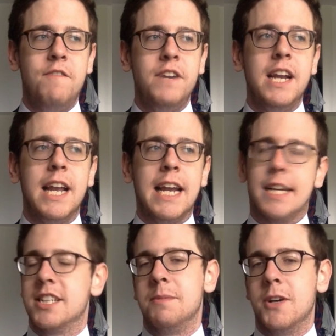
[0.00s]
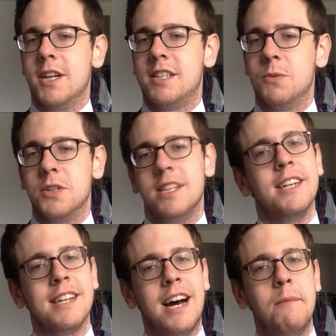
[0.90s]
feelings, to be honest, towards this
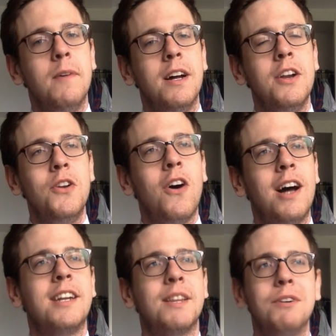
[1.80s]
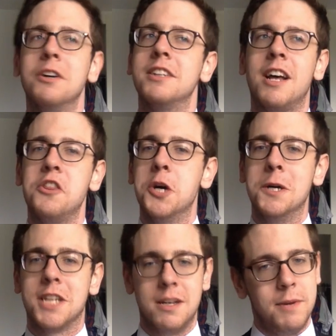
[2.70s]
exam. Not as thrilled as I thought it
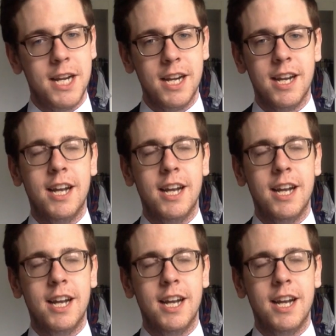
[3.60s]
was going to be.